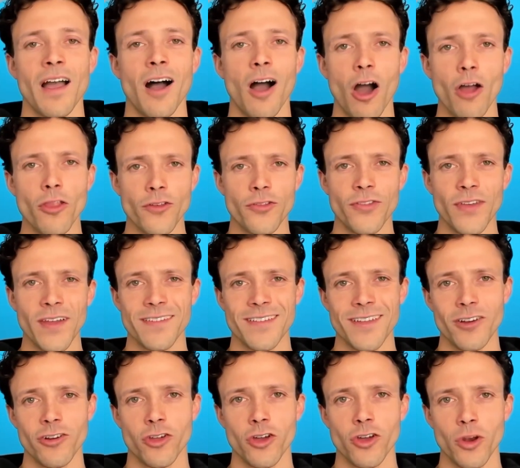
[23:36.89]
Other things that
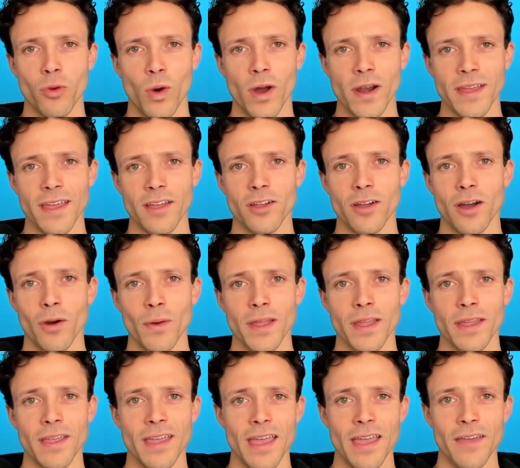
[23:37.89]
you're going to want to get
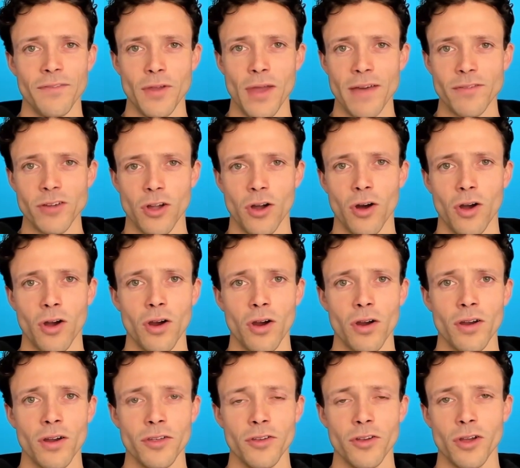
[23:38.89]
going. If you have a
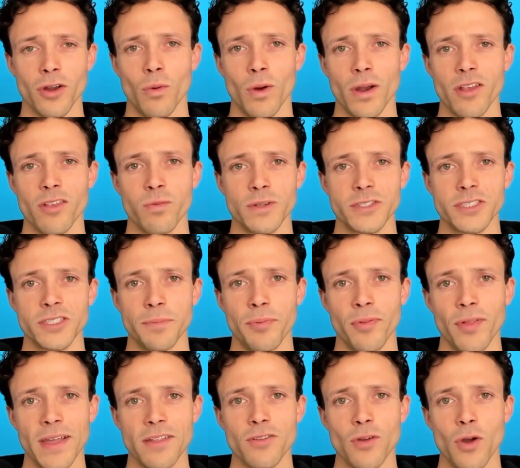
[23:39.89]
car, you're going to want to switch the
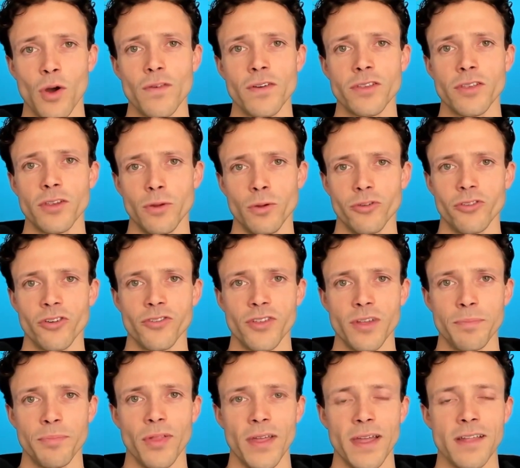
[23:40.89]
plates over to New Jersey
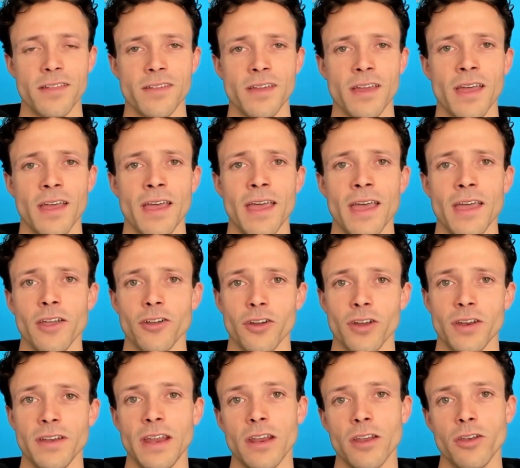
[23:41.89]
plates. You're
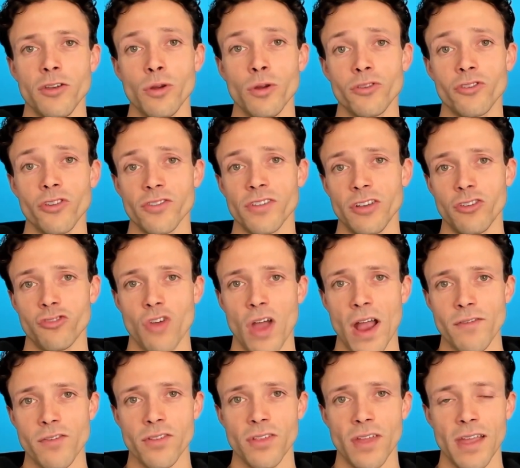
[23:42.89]
going to need a New Jersey
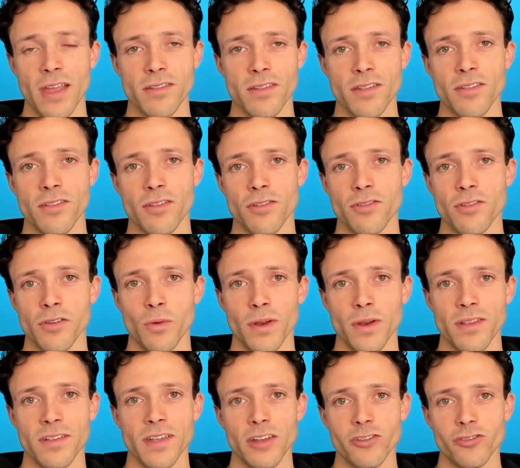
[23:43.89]
driver's license. So you want to
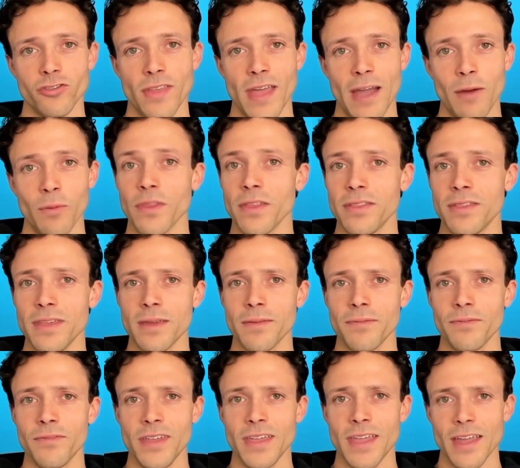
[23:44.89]
schedule that with the
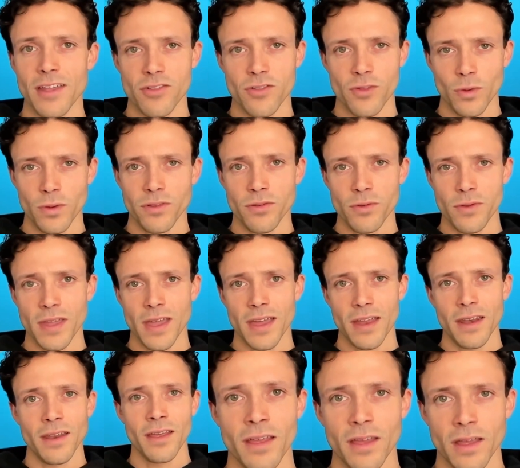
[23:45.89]
DMV as soon as you can.